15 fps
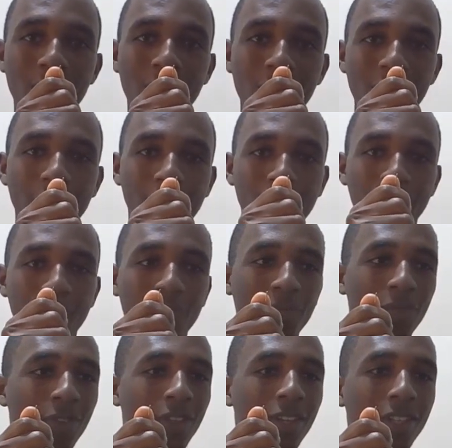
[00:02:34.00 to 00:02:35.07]
this
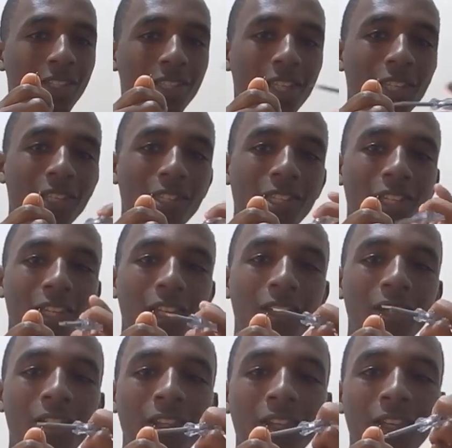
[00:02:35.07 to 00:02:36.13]
tester
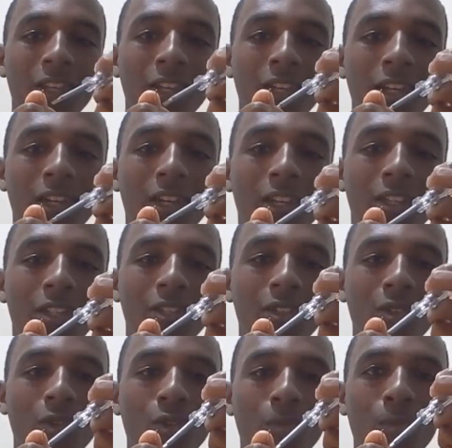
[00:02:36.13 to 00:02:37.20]

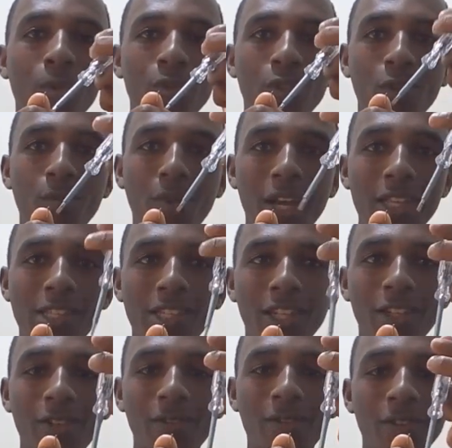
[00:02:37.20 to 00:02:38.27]
to put on
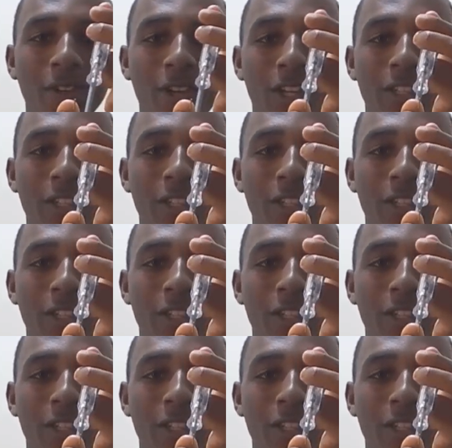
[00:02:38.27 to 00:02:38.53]
myself